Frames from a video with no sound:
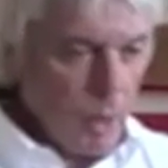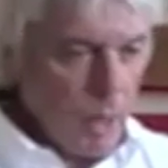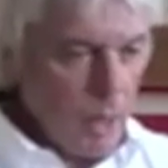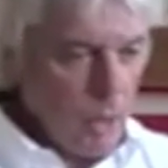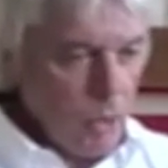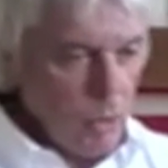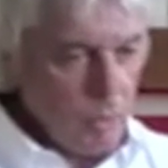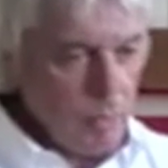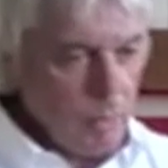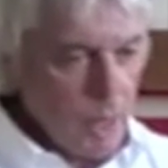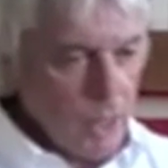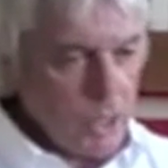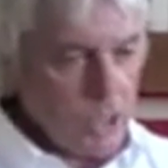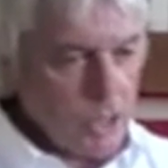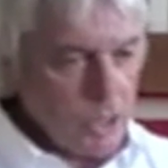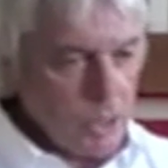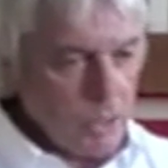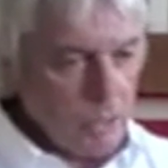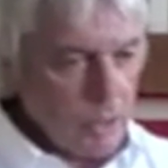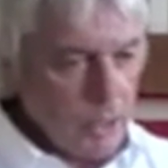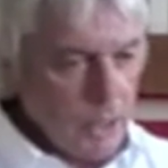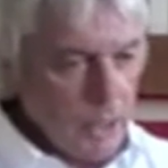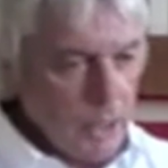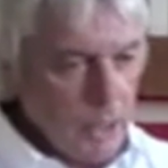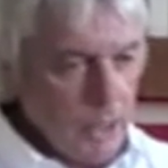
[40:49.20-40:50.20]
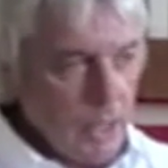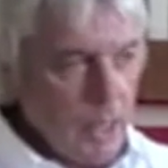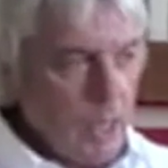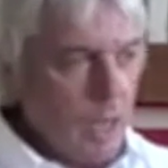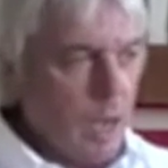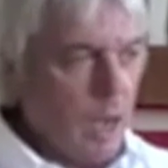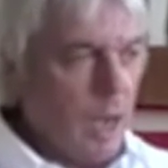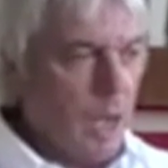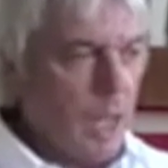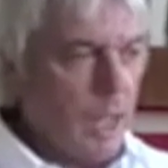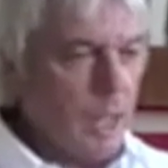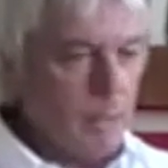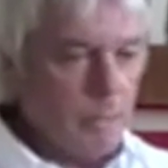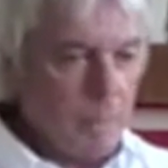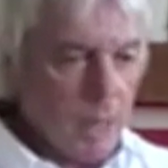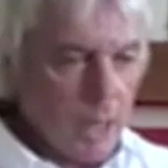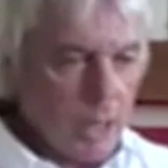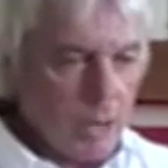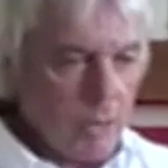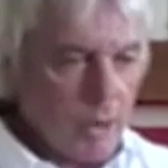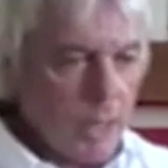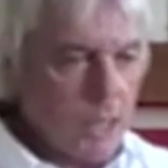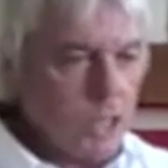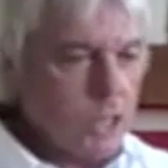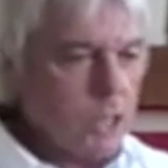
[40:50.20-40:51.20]
I look my children in the eye and my
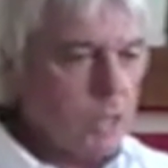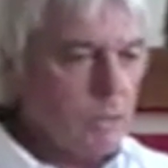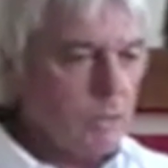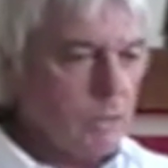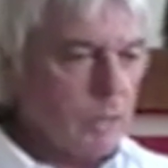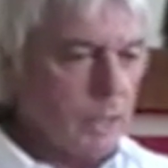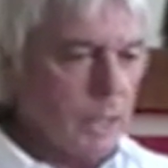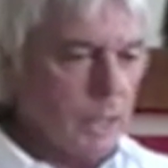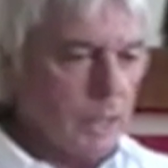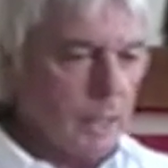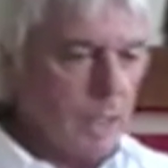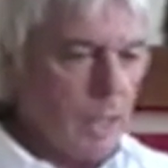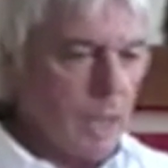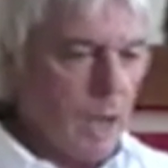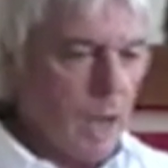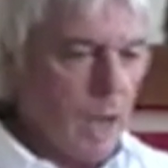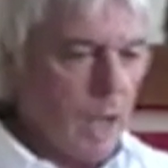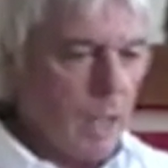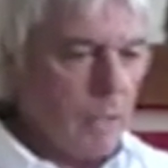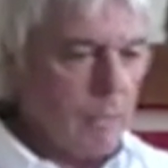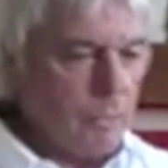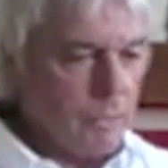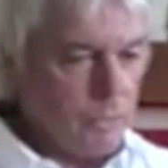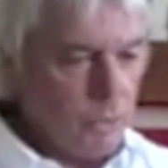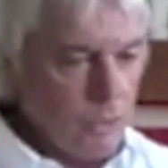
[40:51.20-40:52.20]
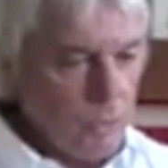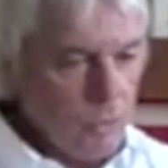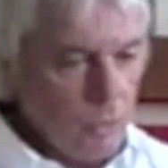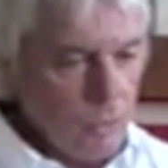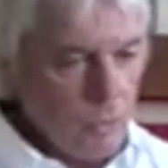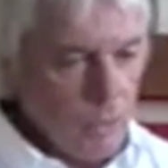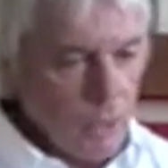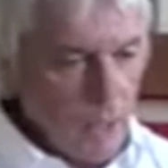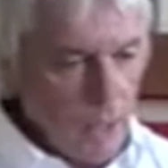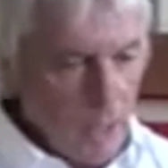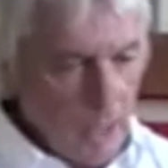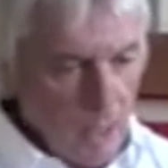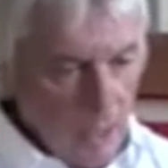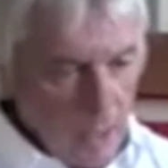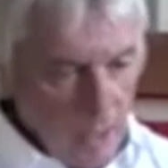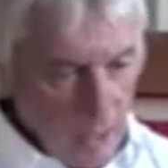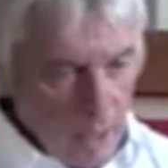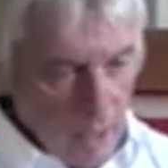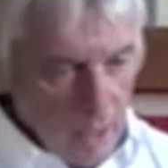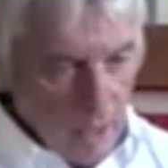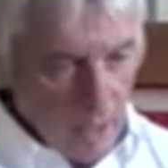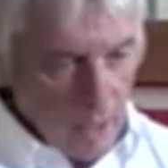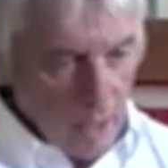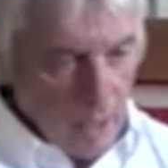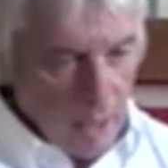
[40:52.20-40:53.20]
grandchildren in the eye a few,
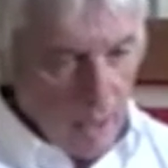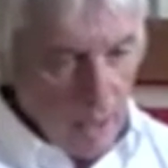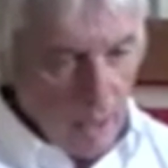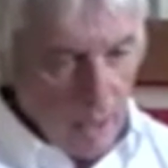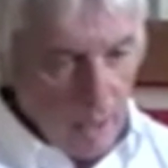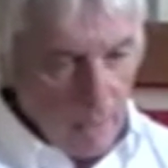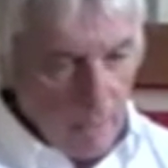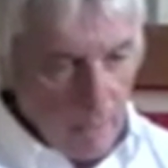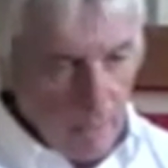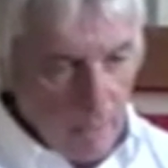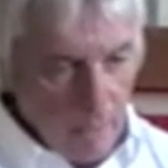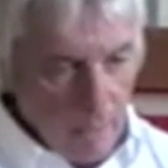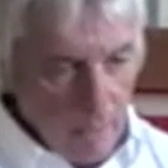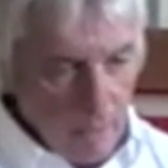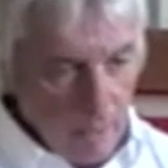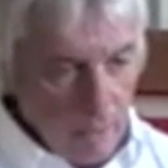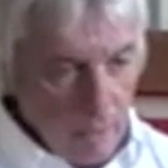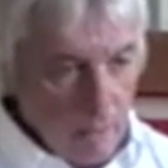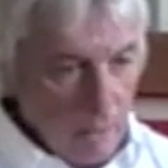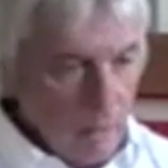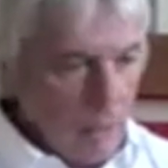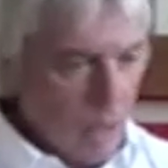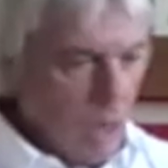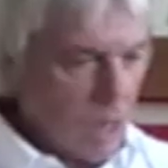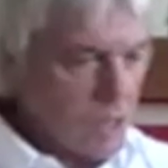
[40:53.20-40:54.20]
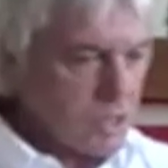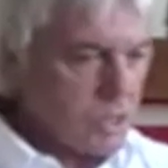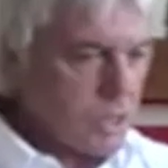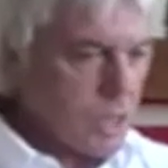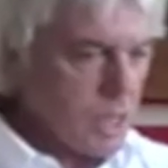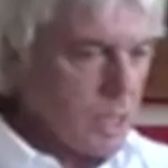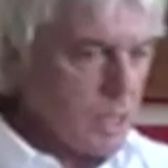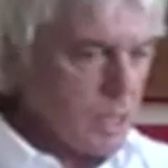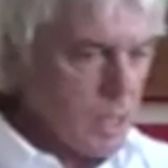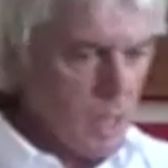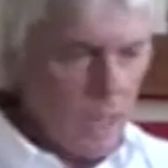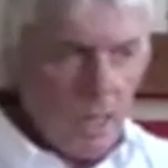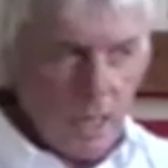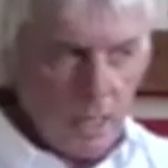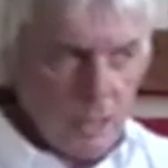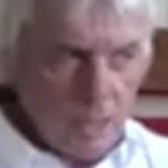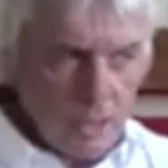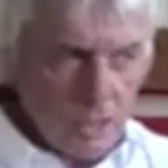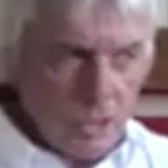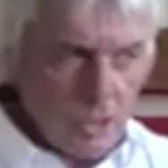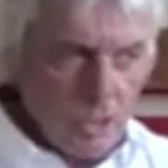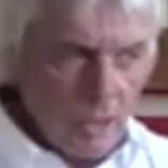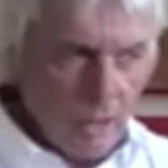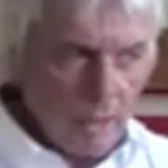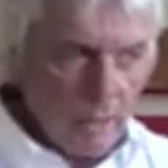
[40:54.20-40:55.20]
I say years,
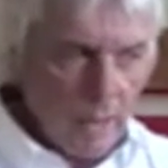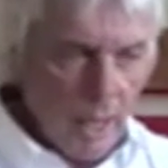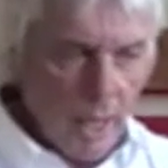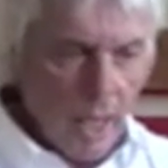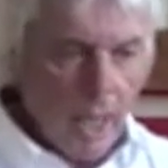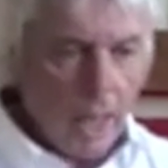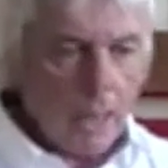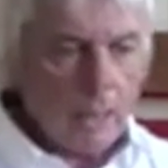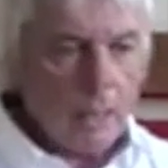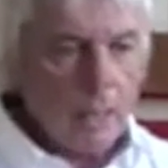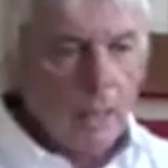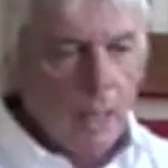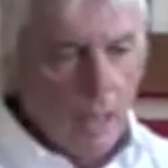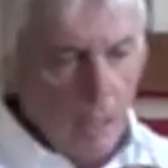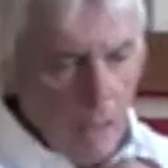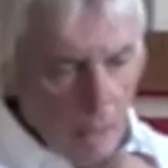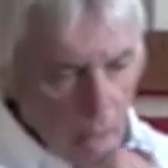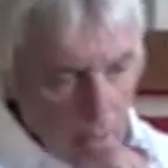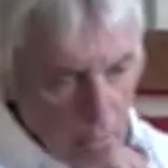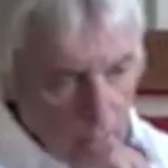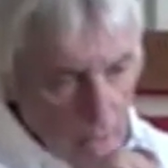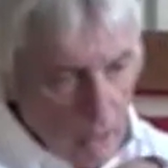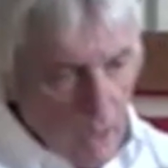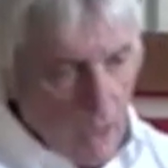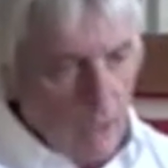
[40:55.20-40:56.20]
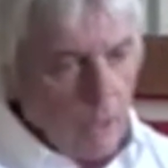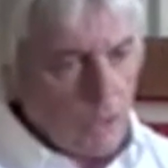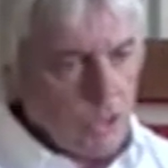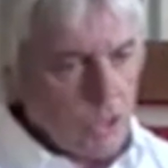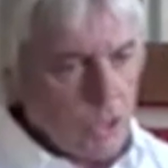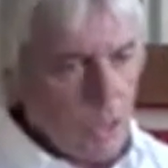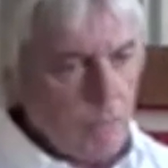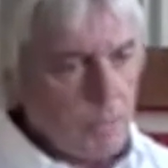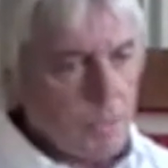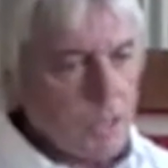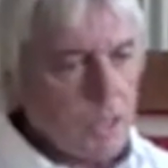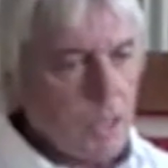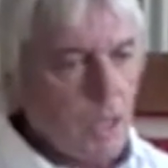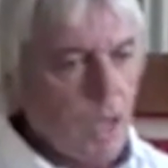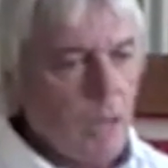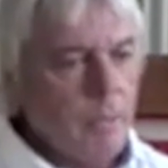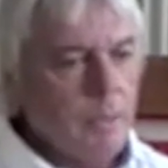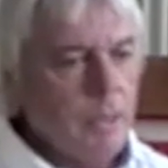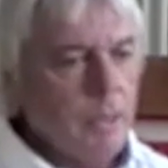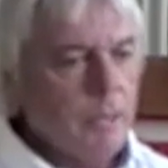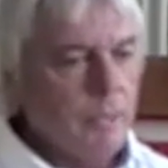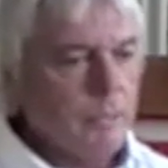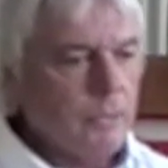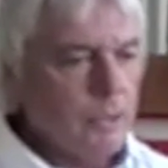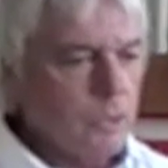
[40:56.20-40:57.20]
it's not that, sometime
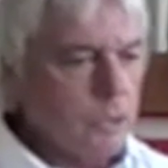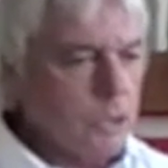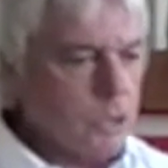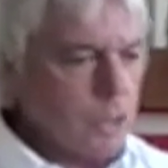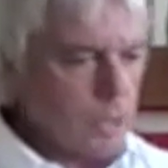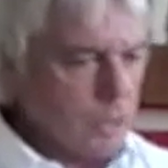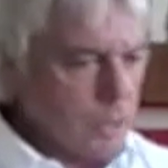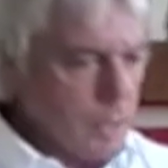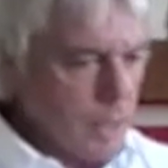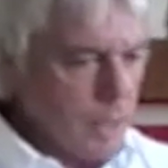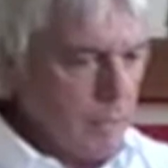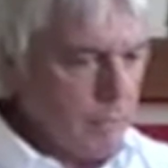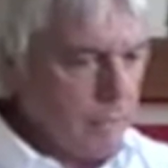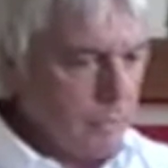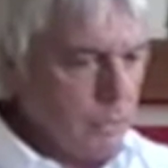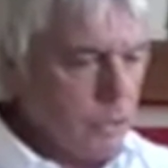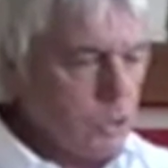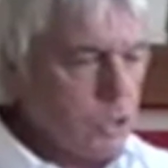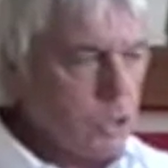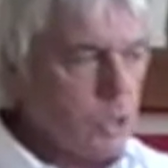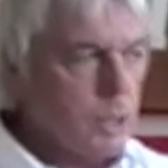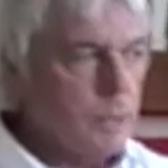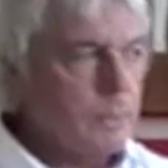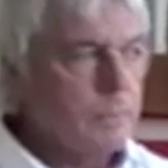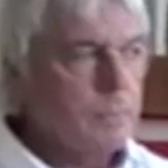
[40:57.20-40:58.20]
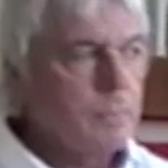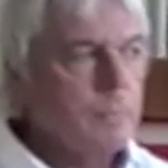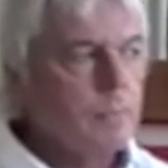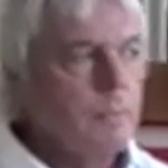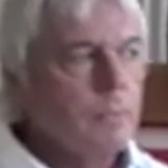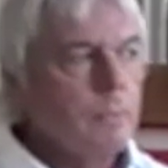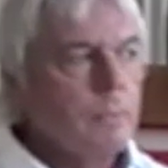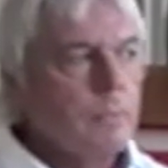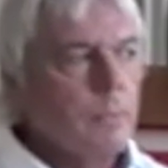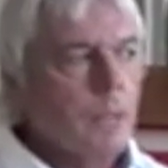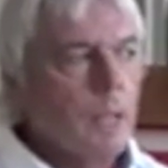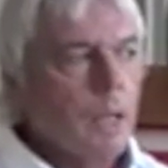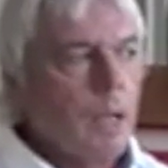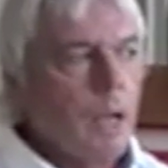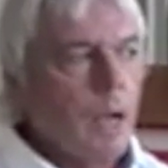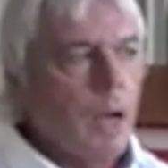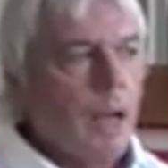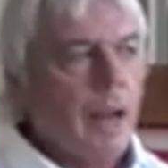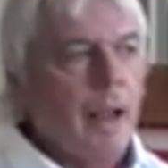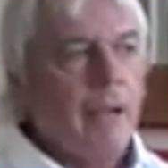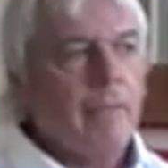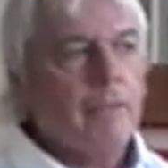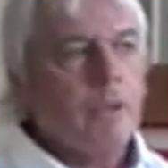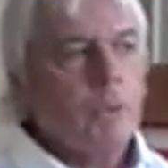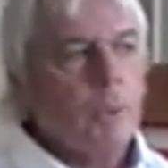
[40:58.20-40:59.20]
in the future, near future,
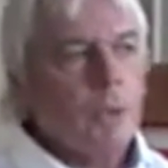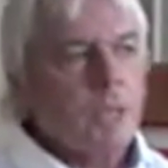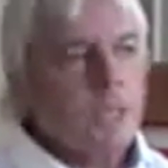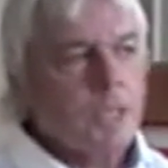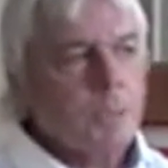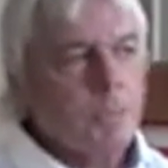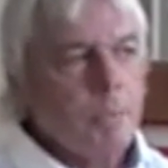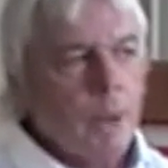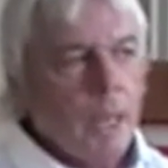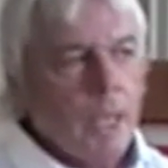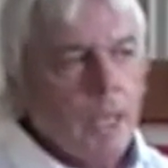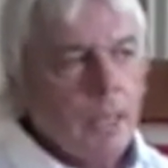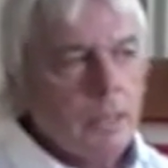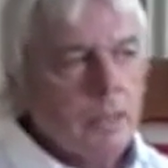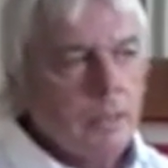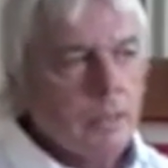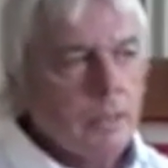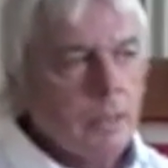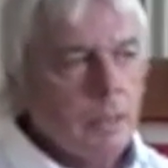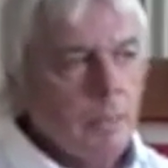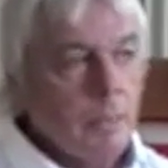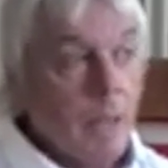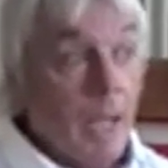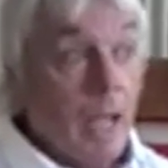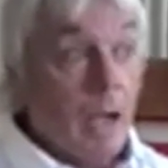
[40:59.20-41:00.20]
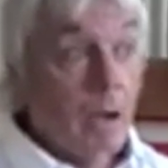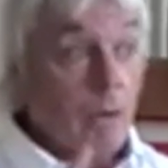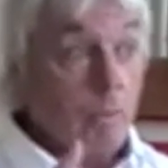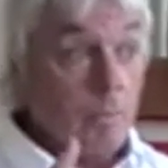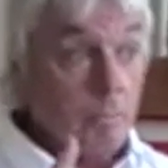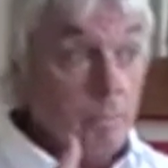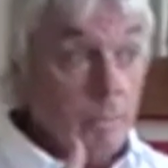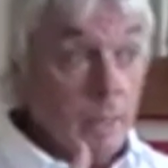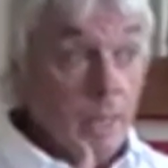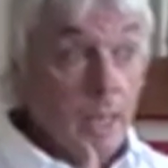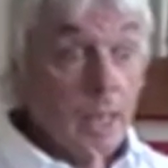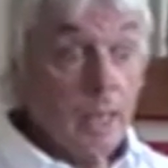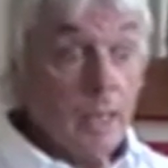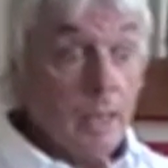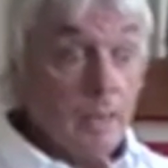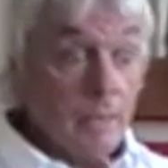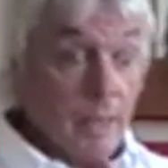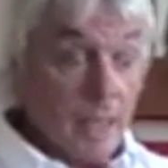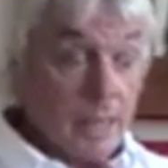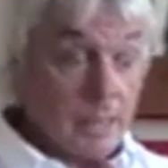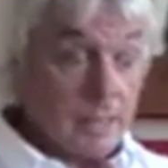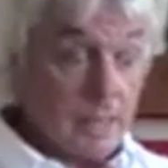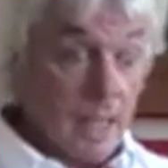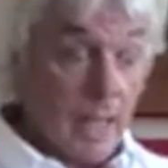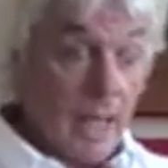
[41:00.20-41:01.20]
and have to explain to them how me,
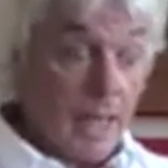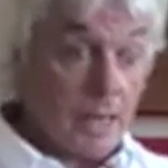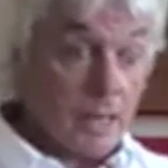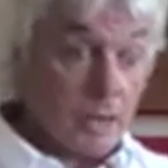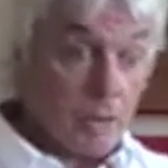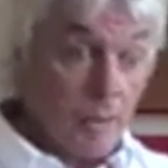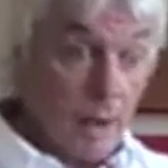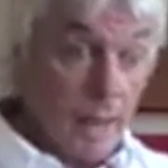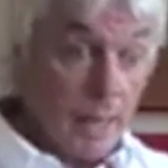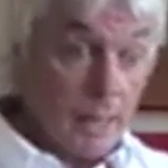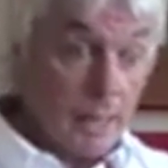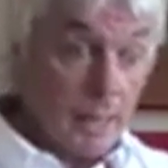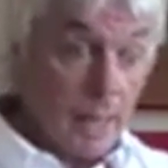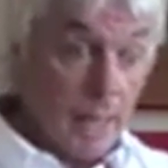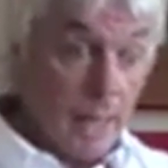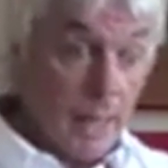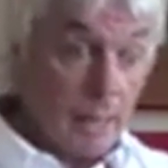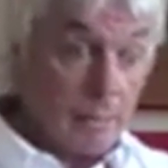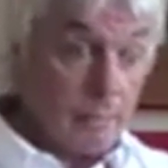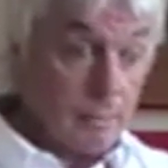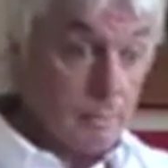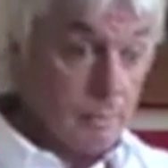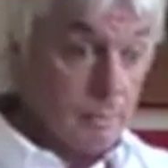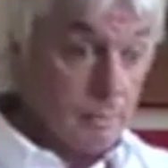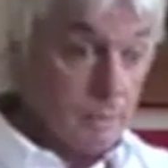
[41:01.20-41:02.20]
their dad, granddad,